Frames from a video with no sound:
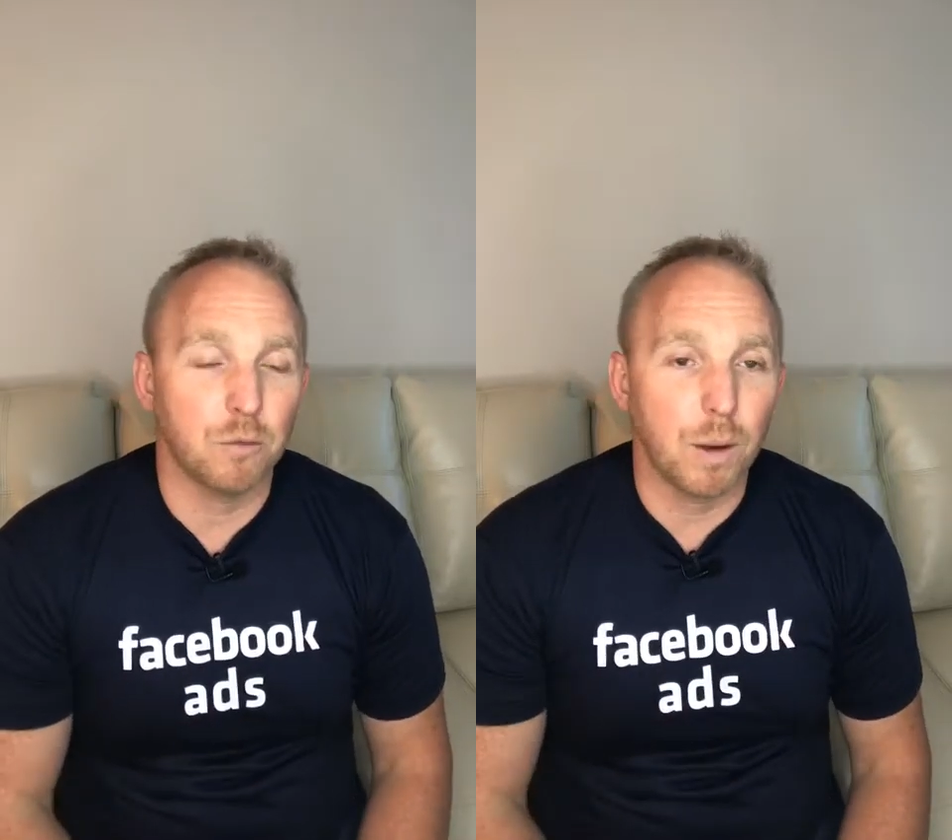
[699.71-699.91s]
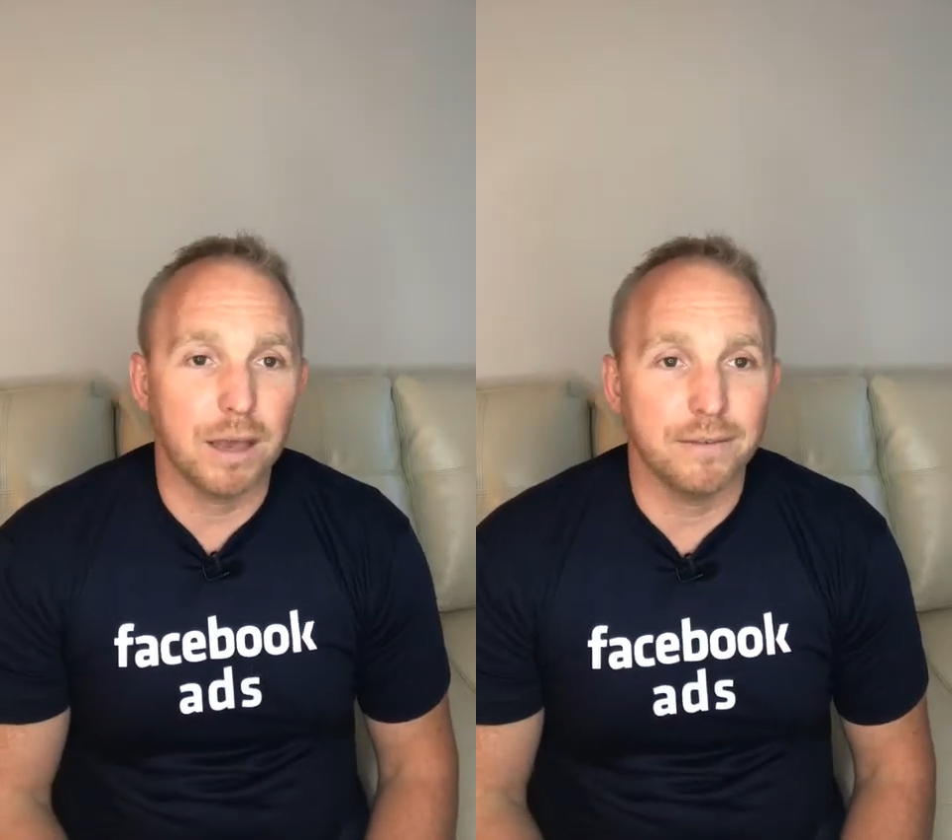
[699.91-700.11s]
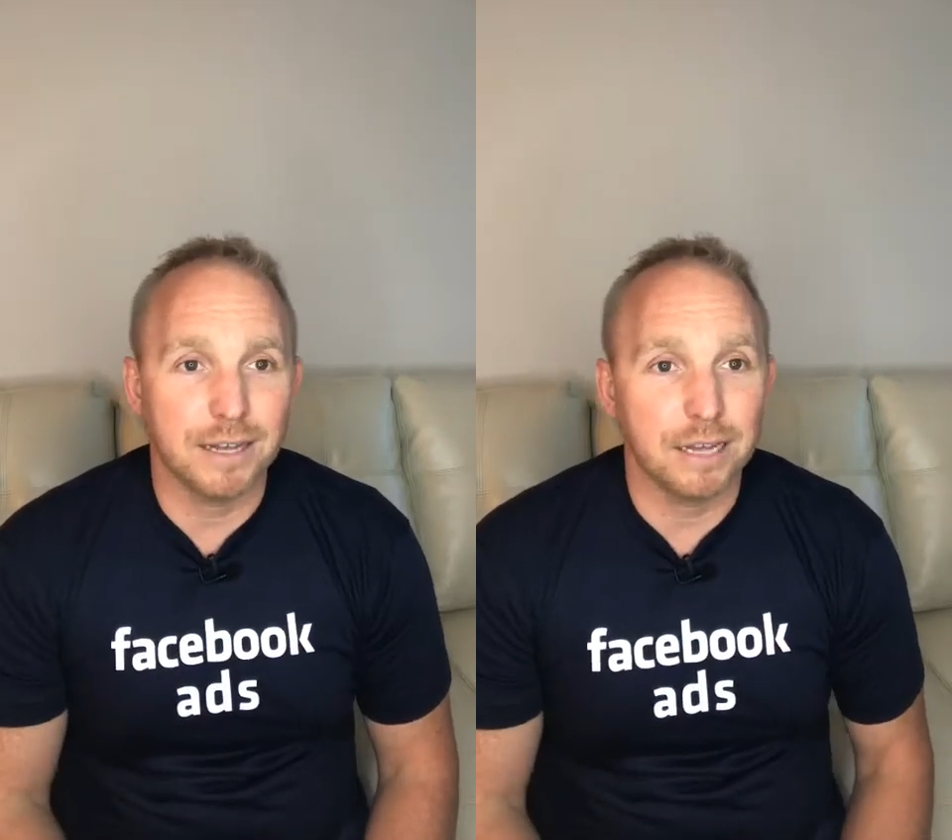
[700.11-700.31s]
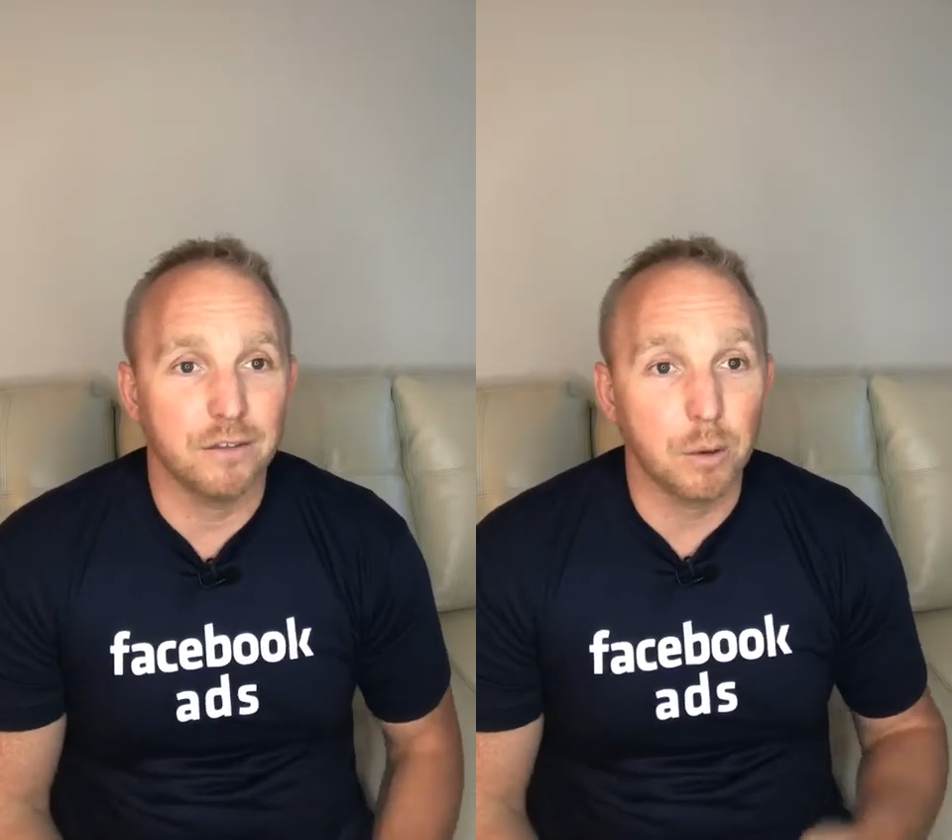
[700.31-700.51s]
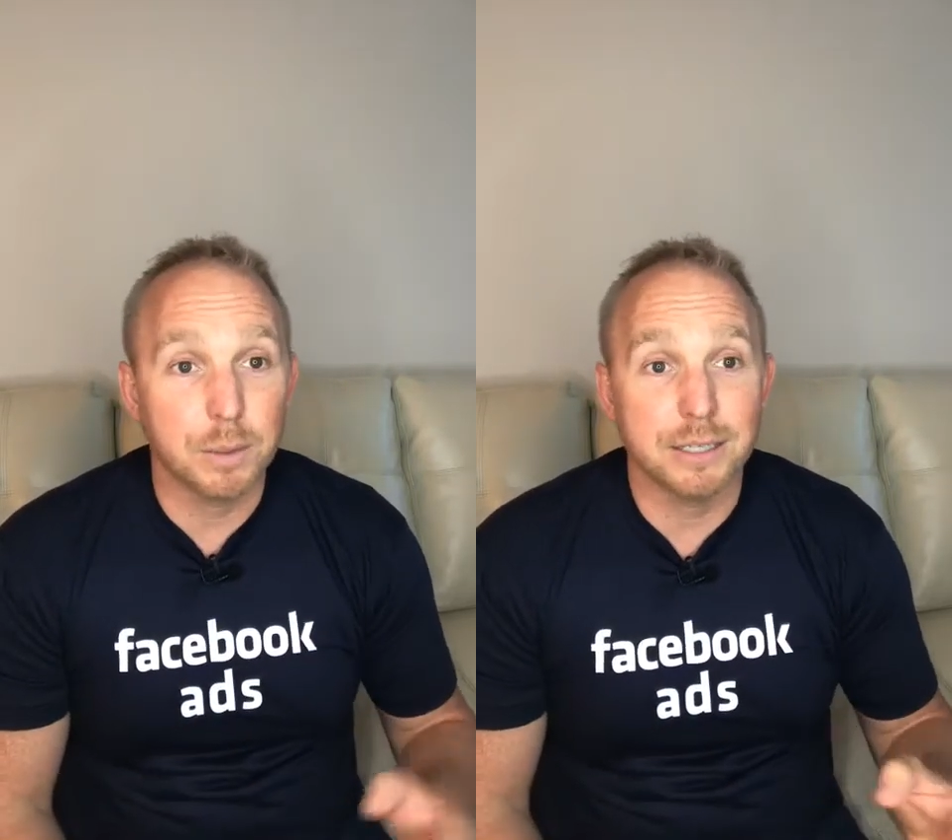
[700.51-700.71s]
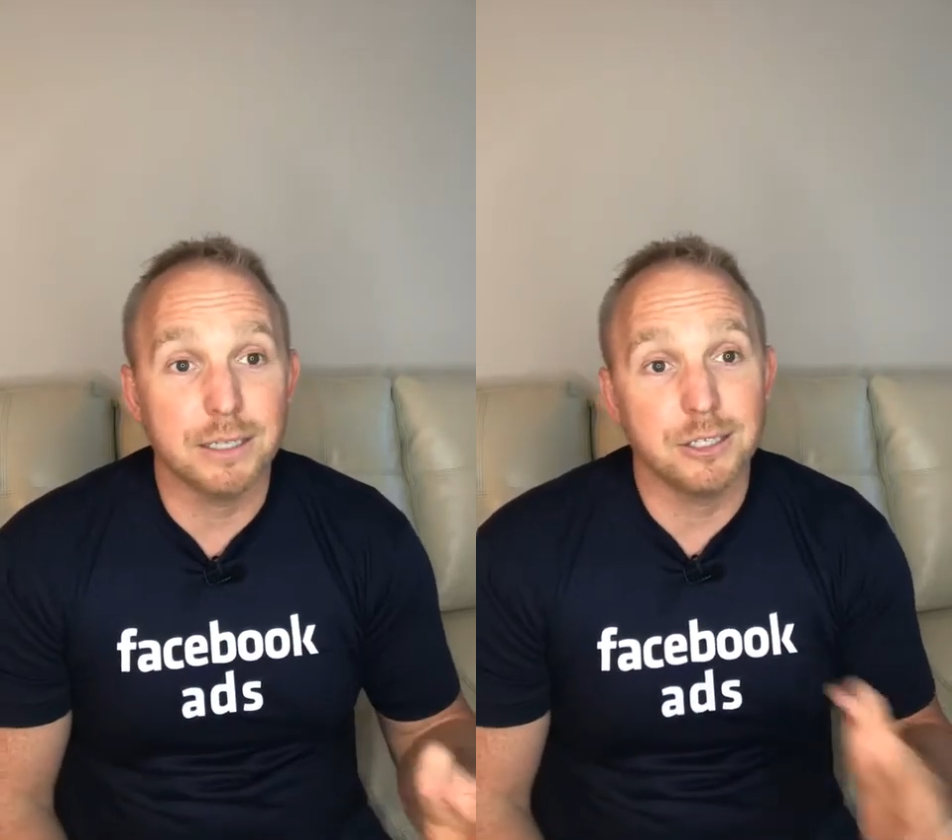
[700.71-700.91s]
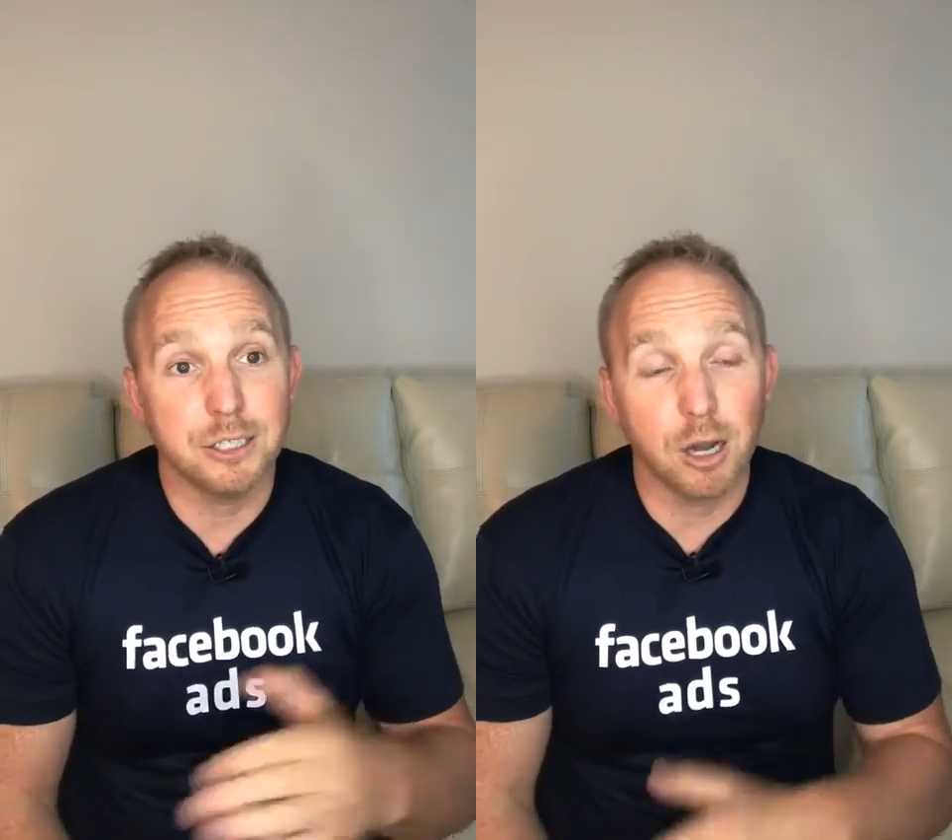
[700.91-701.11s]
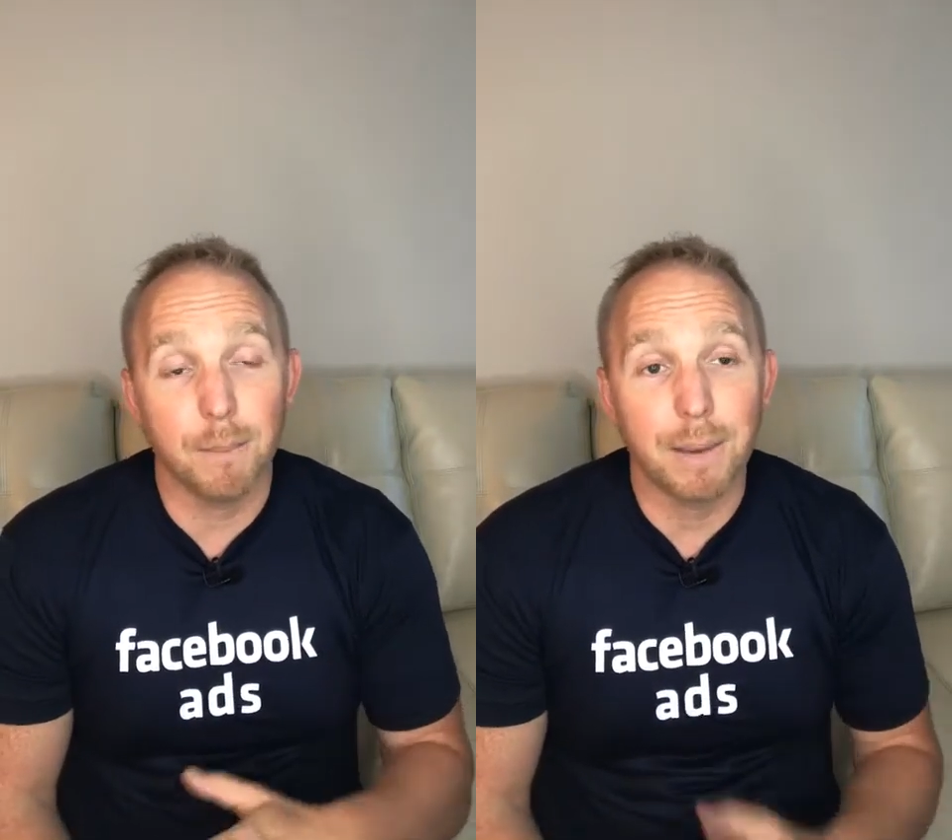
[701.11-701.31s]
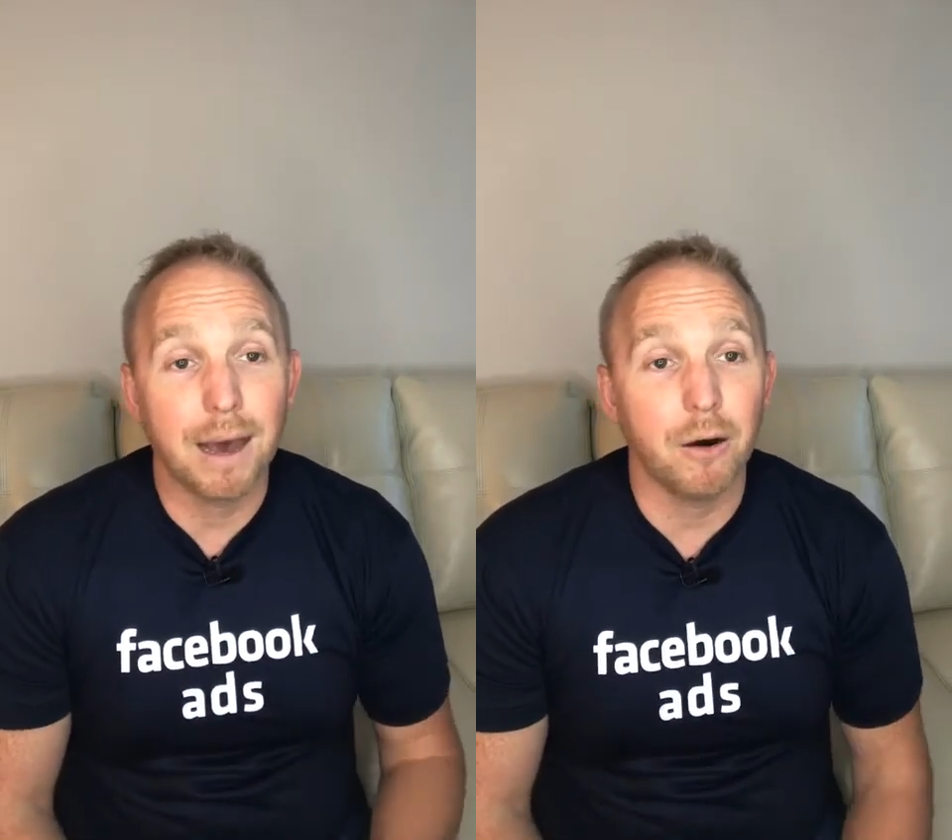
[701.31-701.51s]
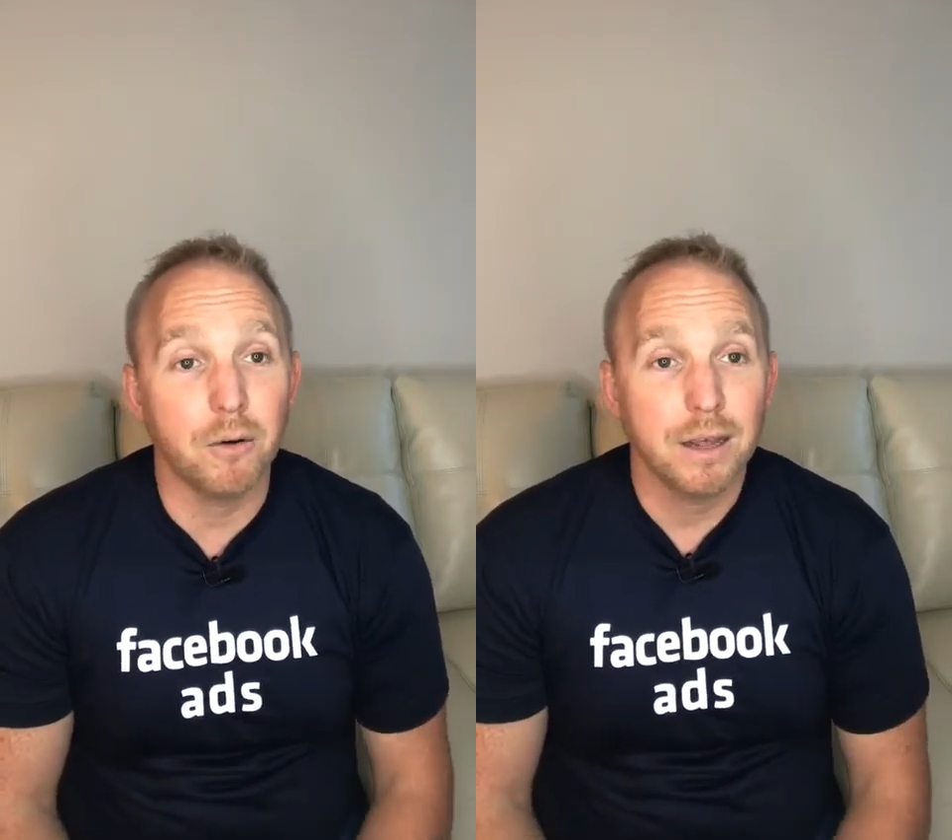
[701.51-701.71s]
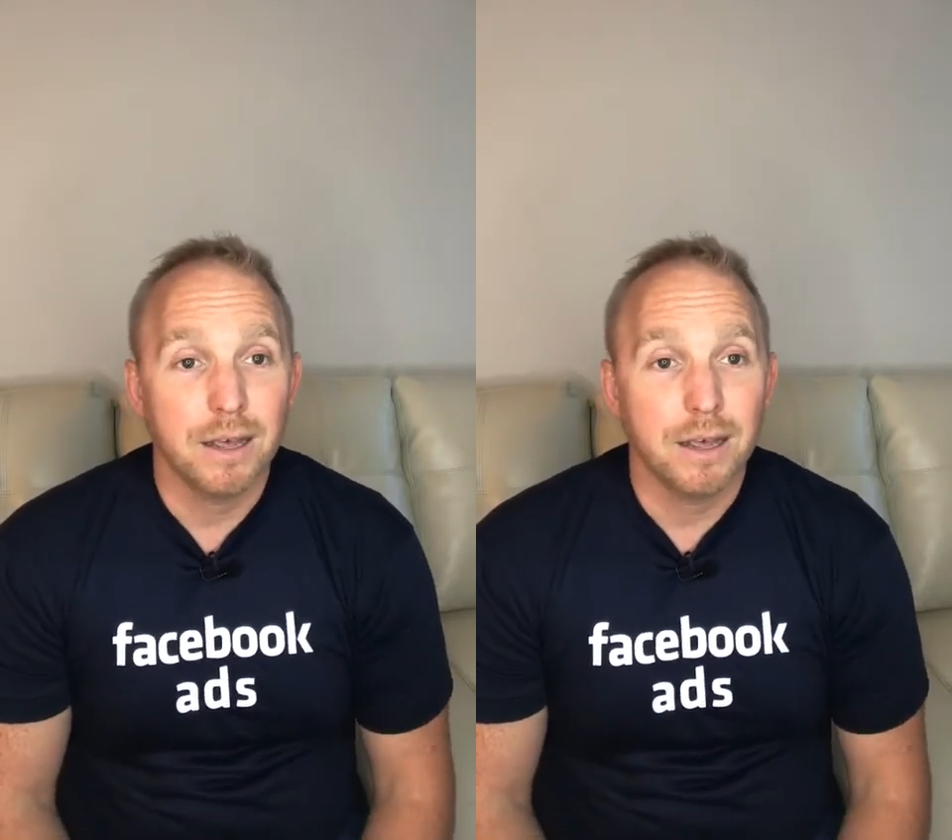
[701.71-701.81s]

ways to get someone to jump out